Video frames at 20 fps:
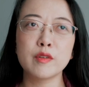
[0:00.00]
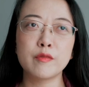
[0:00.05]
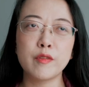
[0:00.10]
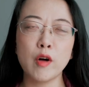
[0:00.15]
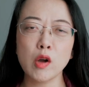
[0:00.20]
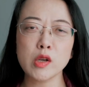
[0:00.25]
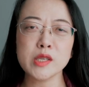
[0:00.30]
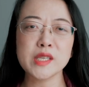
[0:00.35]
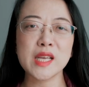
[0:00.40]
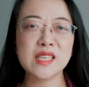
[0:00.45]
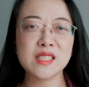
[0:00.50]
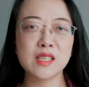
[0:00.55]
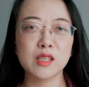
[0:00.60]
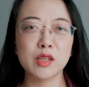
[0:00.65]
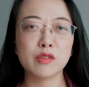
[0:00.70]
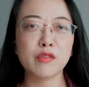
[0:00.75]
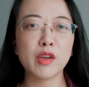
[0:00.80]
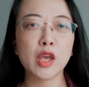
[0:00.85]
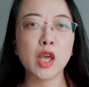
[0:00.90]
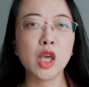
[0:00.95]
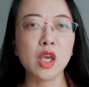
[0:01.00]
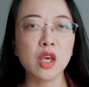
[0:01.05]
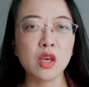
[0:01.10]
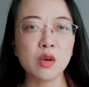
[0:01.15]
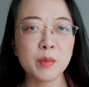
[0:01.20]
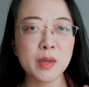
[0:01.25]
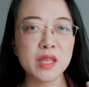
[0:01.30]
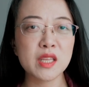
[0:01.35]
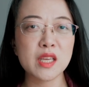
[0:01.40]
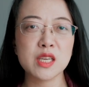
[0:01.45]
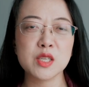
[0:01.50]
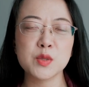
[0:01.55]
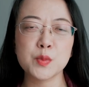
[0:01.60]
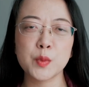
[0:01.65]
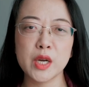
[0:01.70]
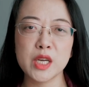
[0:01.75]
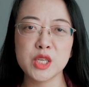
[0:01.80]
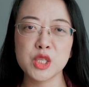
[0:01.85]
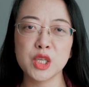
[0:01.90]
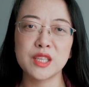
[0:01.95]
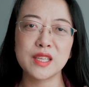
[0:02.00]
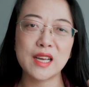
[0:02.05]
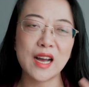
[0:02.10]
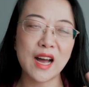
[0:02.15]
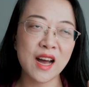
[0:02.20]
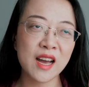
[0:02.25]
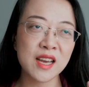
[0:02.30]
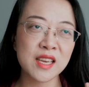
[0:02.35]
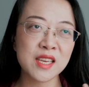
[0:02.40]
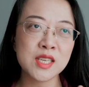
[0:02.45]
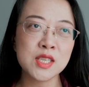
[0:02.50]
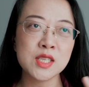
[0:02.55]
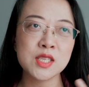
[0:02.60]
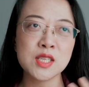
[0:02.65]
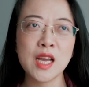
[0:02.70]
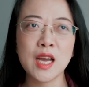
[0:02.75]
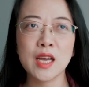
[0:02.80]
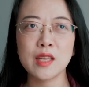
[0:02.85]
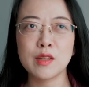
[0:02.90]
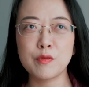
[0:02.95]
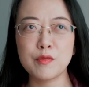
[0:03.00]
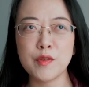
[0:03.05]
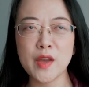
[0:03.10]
the fox has a lot of human expression, the eyes, the